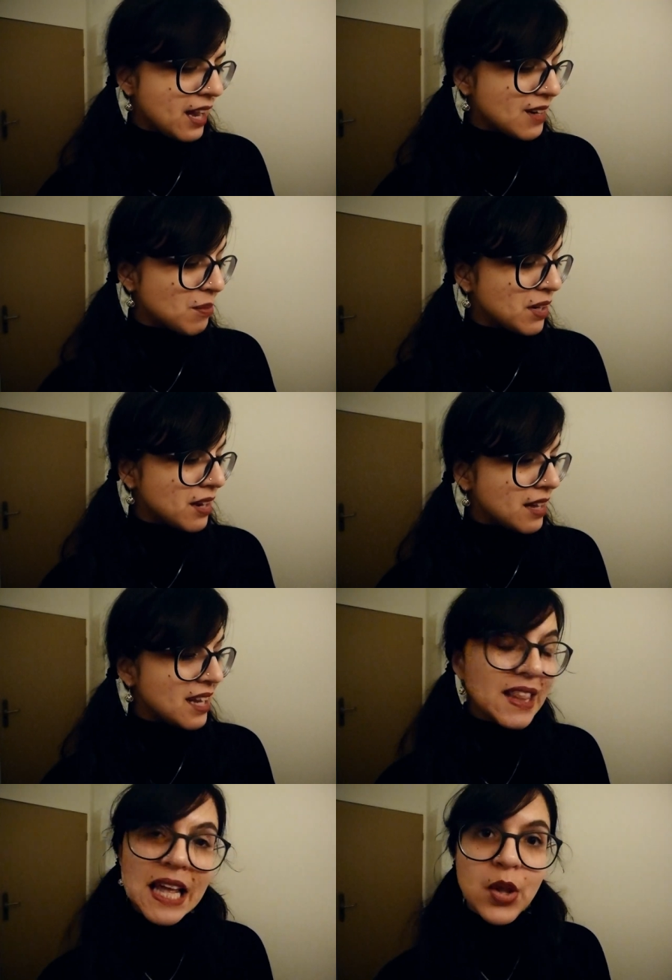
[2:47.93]
And I'm gonna
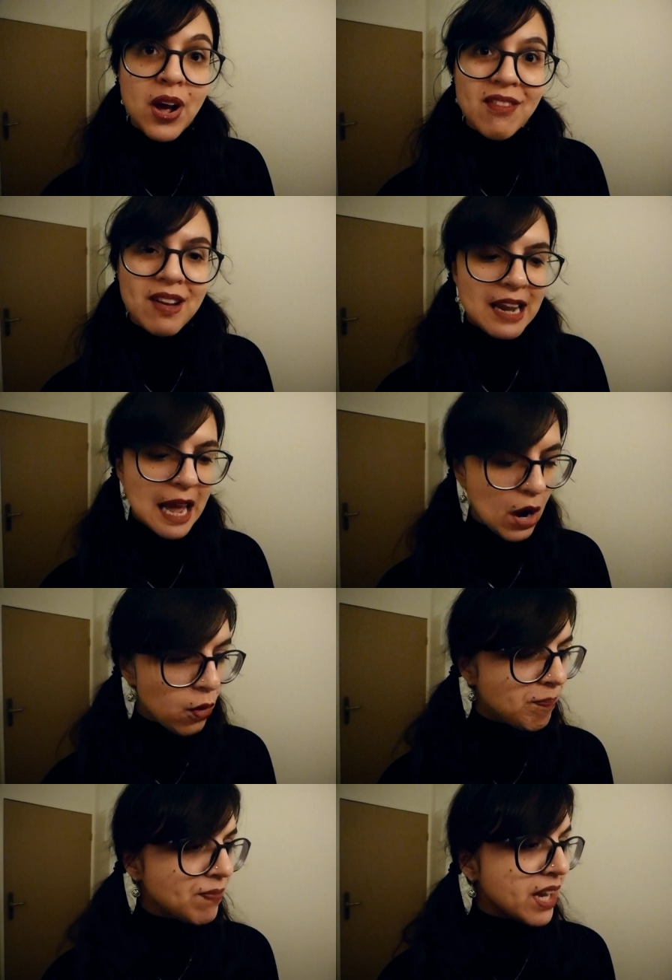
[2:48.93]
eat the other half
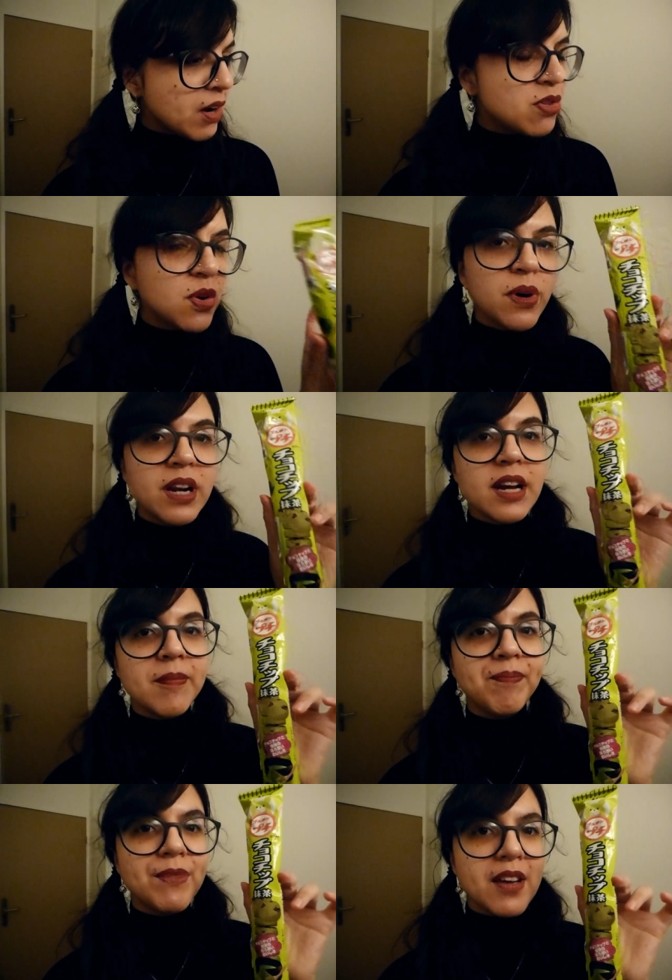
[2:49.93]
now. And I also
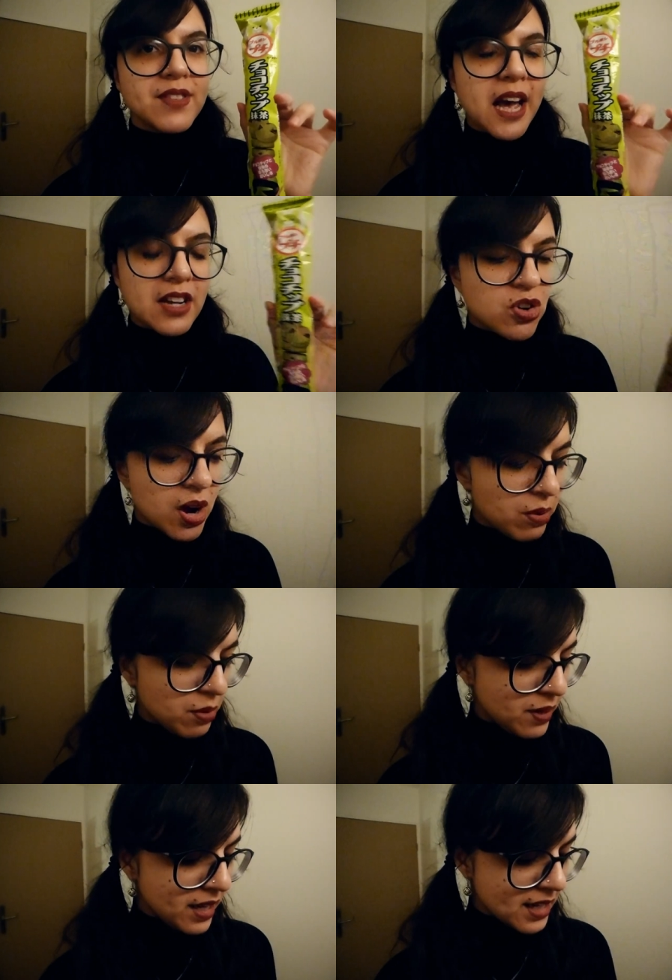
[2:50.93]
wanna have Zach try
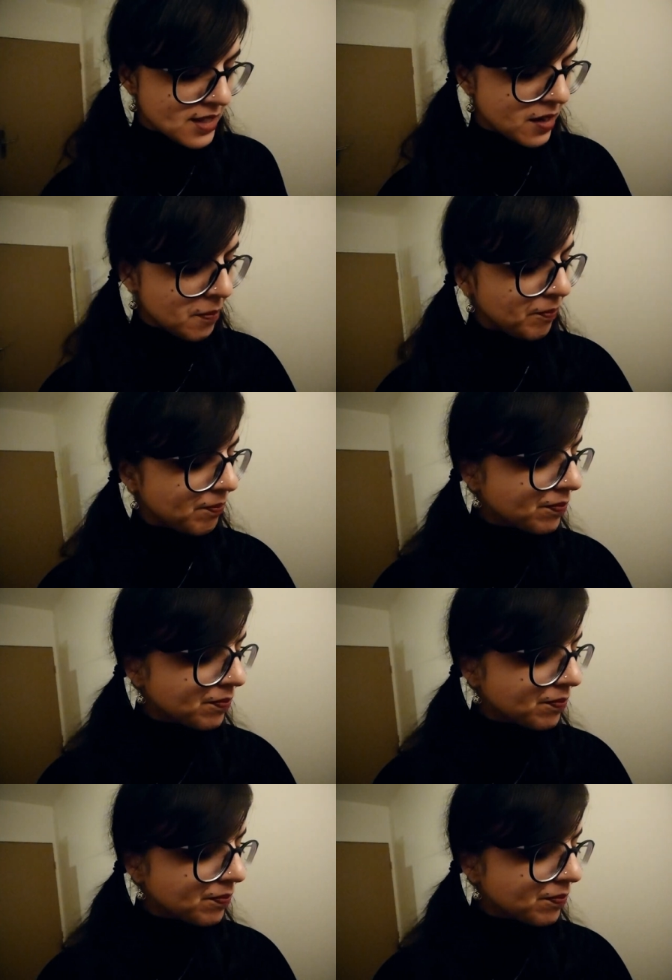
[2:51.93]
one when he gets here.